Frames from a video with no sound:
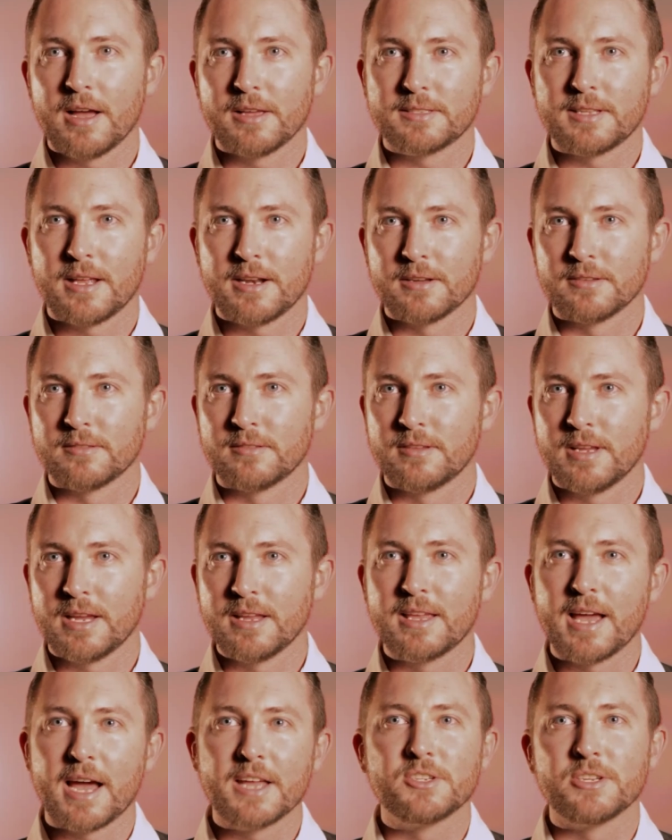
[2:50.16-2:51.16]
started
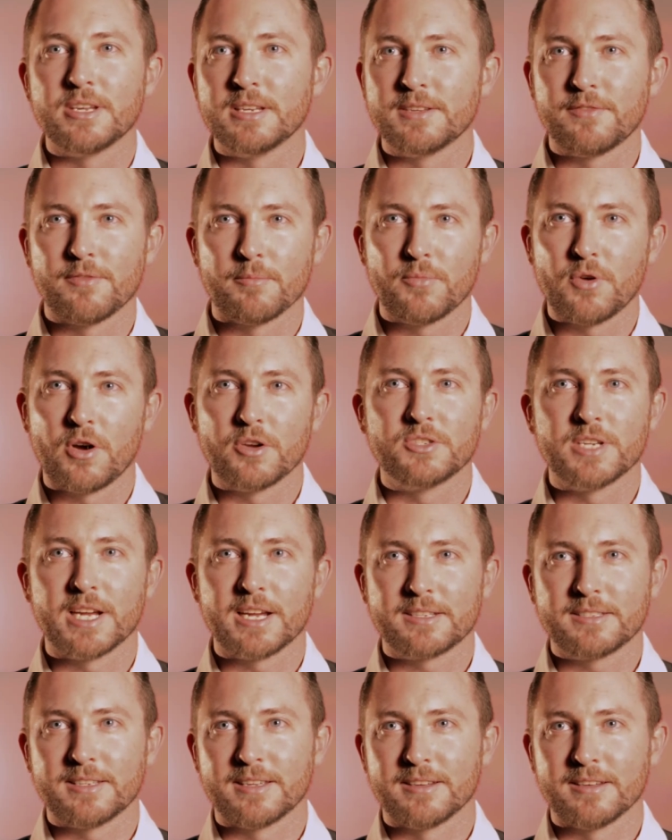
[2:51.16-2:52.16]
engaging in different
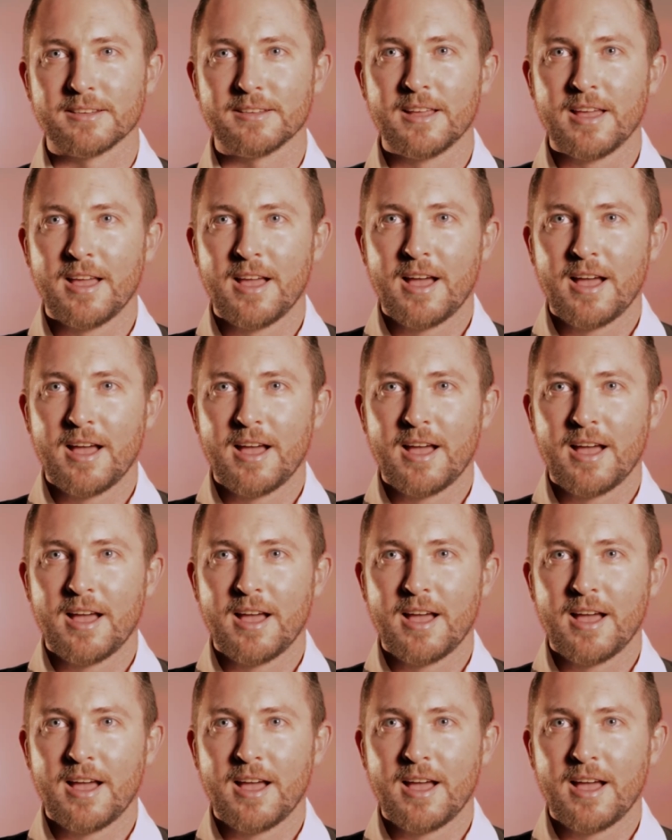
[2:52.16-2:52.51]
projects, and